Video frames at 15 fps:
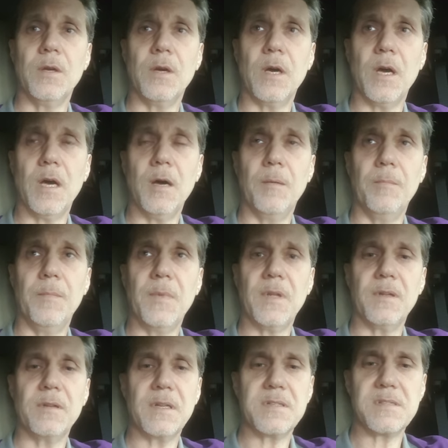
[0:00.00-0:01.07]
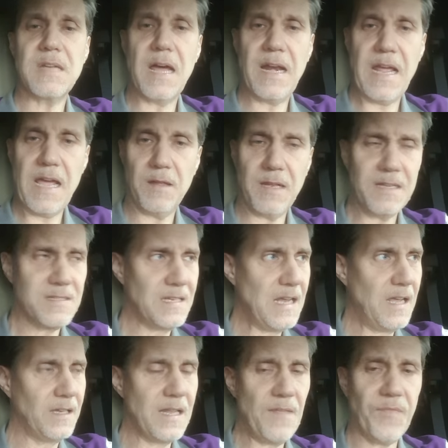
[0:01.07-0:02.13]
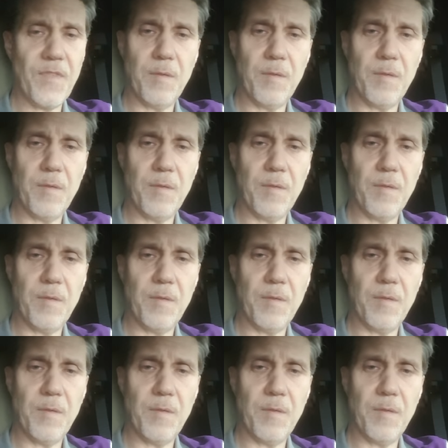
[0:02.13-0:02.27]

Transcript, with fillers: um, uh, let's not ha- let's not let